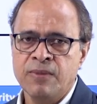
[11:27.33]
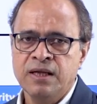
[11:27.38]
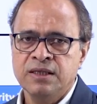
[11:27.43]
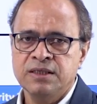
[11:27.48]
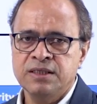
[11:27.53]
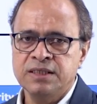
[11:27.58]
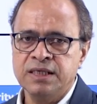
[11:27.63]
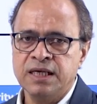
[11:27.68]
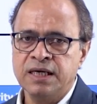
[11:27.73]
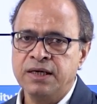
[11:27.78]

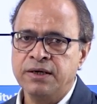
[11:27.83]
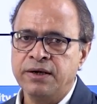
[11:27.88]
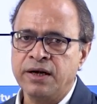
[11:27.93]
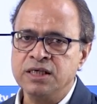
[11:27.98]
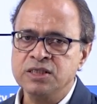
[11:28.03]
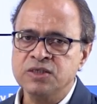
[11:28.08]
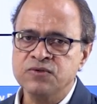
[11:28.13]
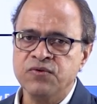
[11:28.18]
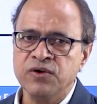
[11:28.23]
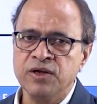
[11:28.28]
These are
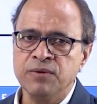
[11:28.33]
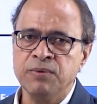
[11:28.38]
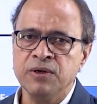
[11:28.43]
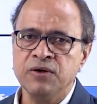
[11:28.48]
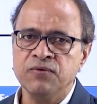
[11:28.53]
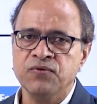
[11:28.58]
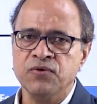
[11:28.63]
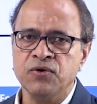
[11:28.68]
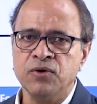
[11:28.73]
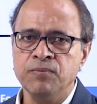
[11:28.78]

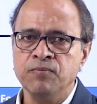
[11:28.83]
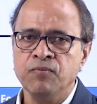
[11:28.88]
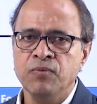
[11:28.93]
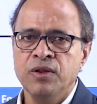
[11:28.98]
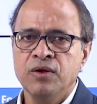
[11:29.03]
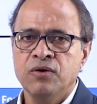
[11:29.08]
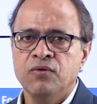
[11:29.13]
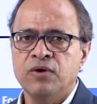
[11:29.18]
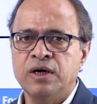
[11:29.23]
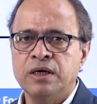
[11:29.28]
transferable from
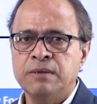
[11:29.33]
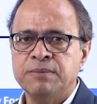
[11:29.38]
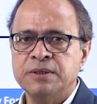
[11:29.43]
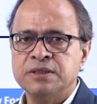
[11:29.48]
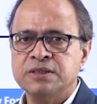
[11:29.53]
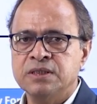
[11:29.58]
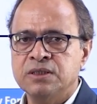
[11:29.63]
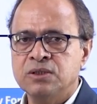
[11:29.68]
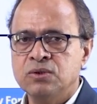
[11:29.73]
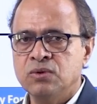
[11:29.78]
one
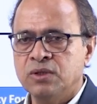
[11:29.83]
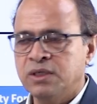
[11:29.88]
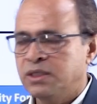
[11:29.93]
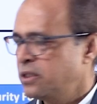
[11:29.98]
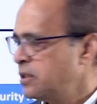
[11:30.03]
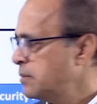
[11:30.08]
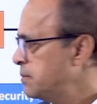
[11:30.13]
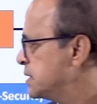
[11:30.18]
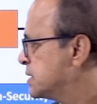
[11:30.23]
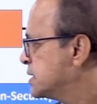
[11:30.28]
person to
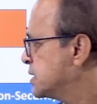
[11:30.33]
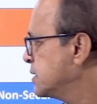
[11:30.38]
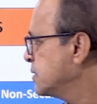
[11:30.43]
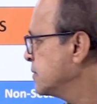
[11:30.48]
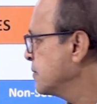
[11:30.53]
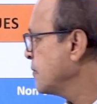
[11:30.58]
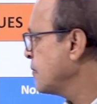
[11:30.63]
another person.